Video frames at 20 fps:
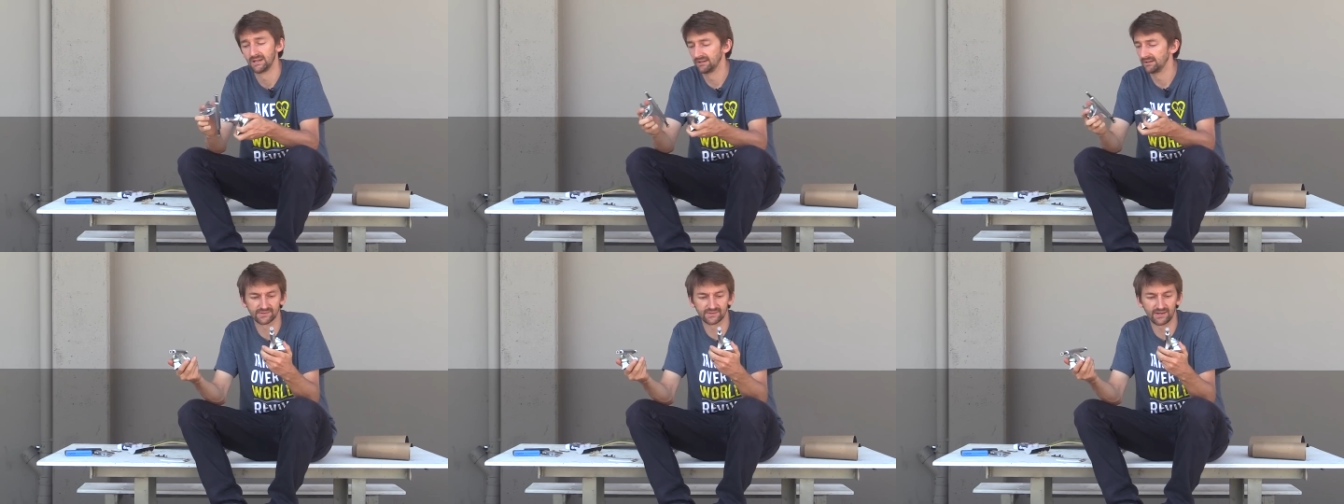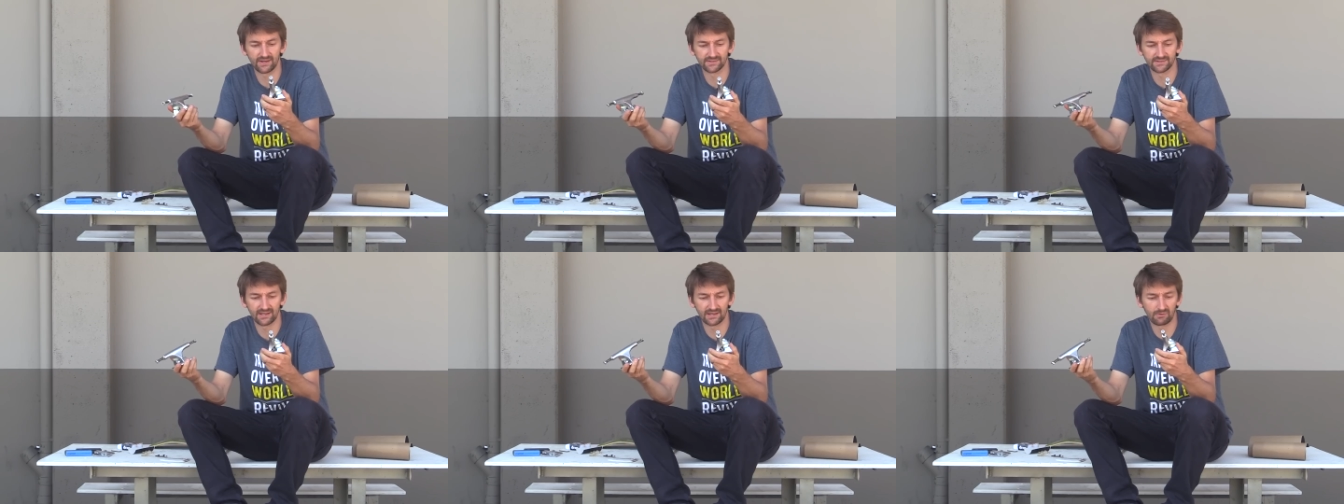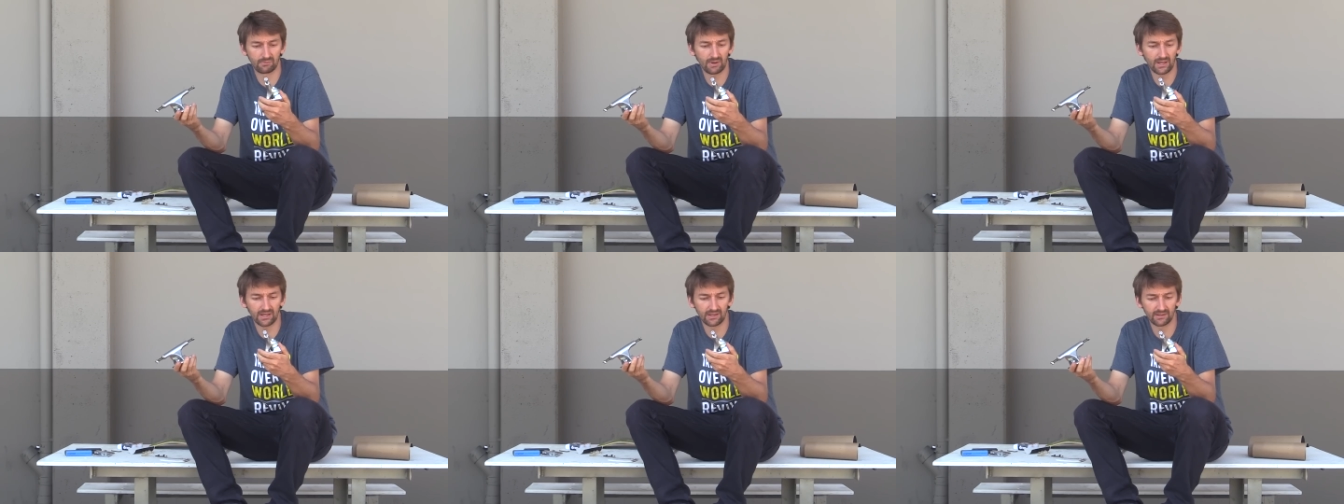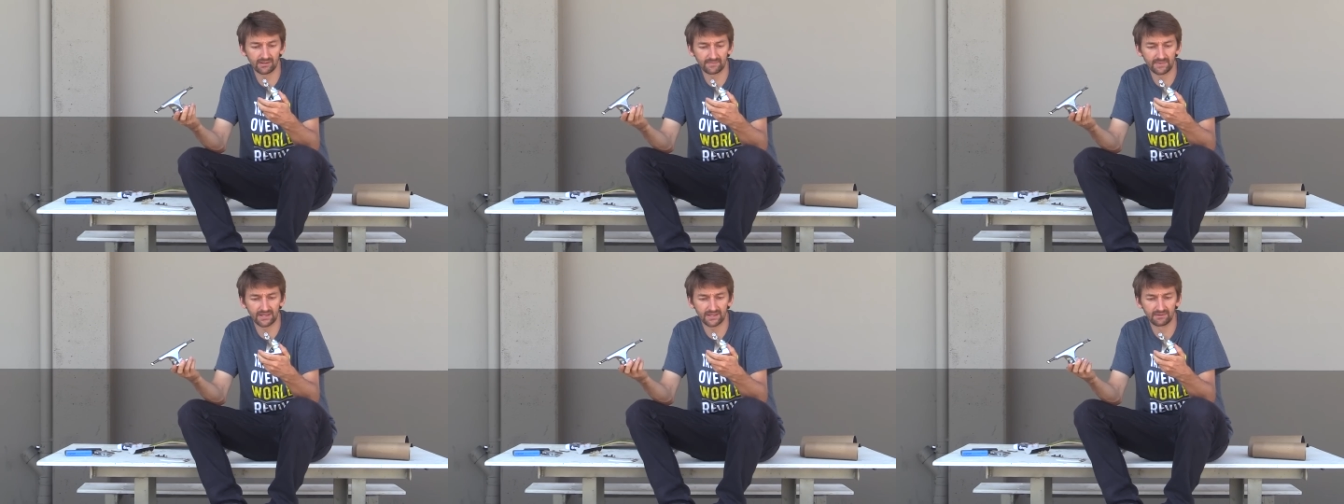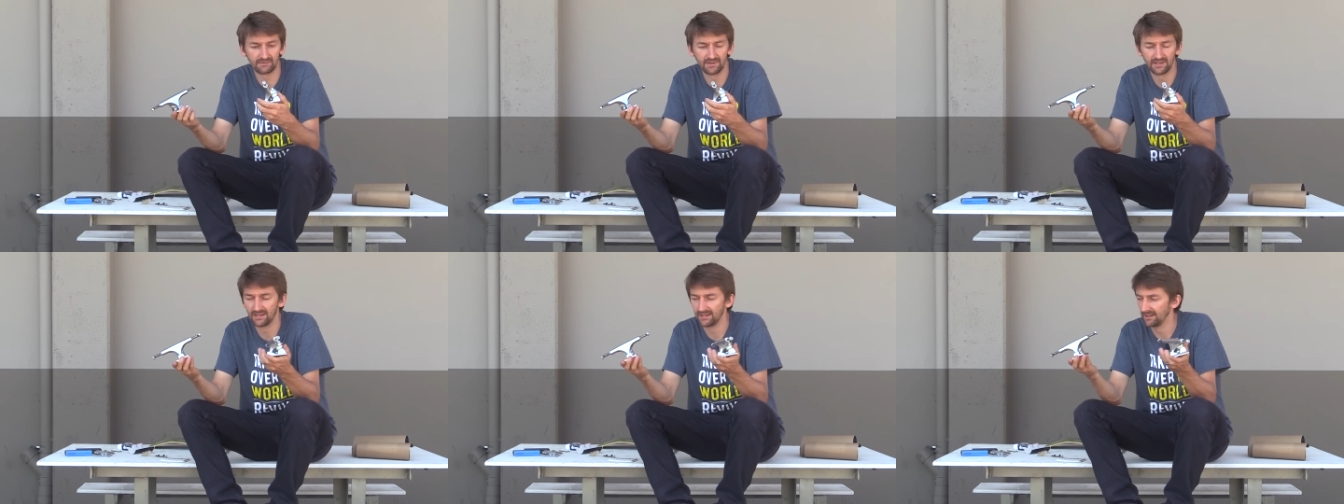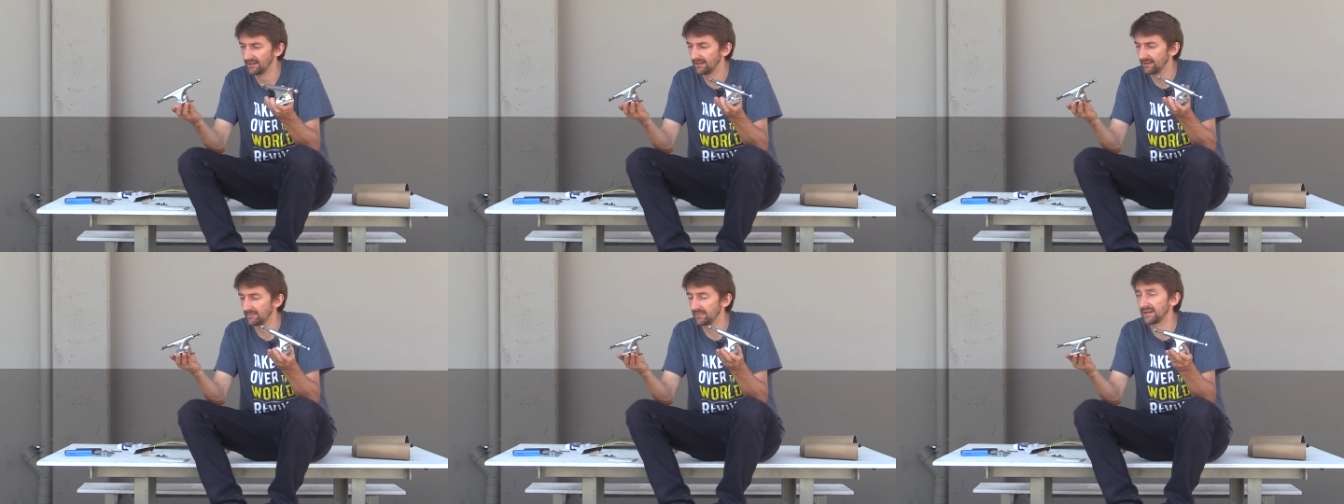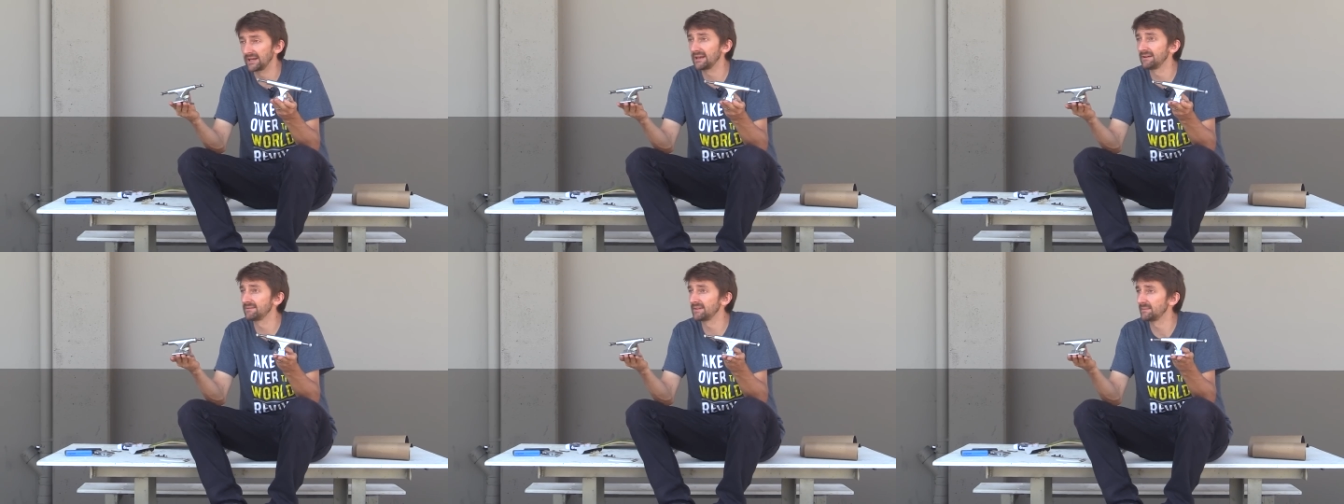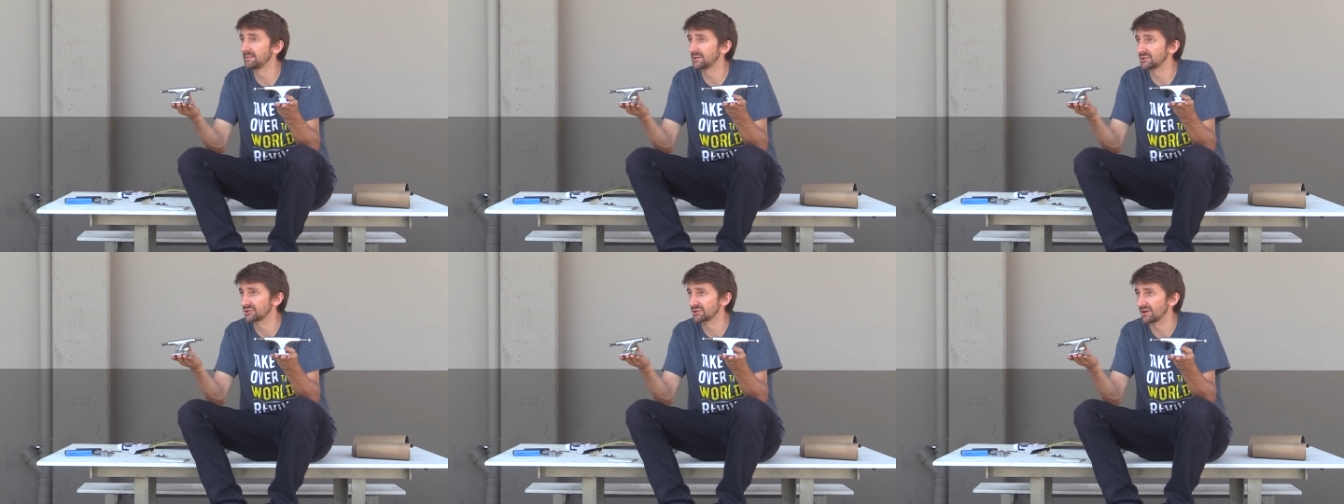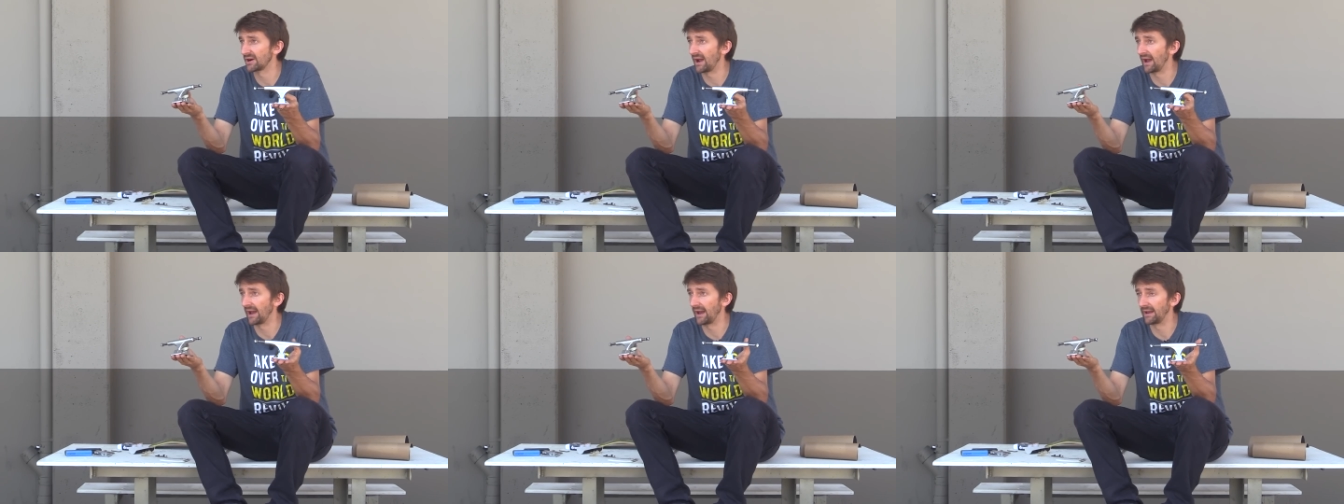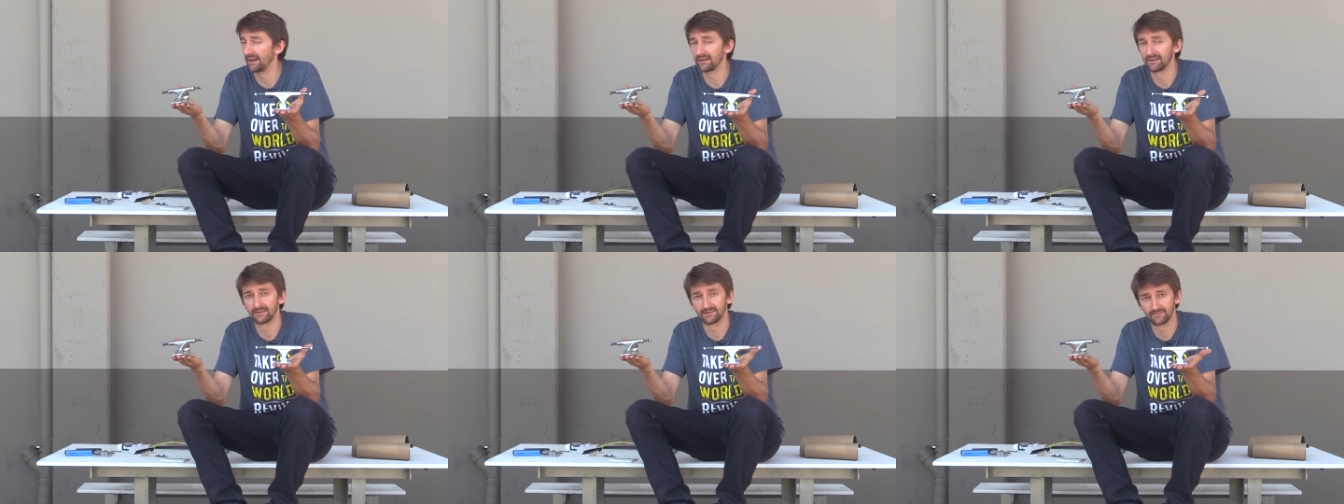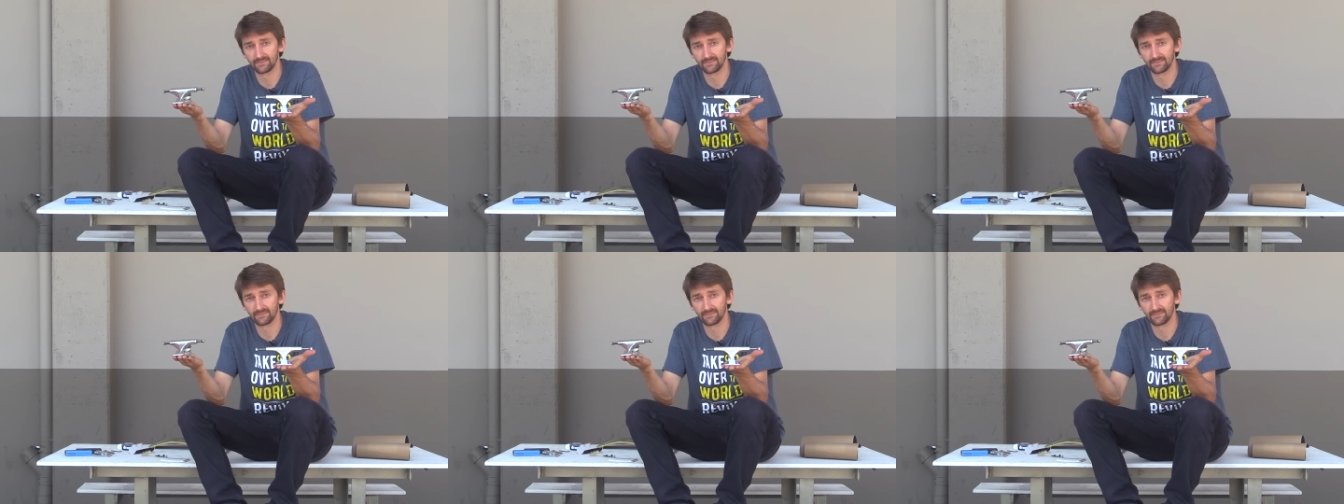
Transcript: So I was like, well, I'm gonna give them a try.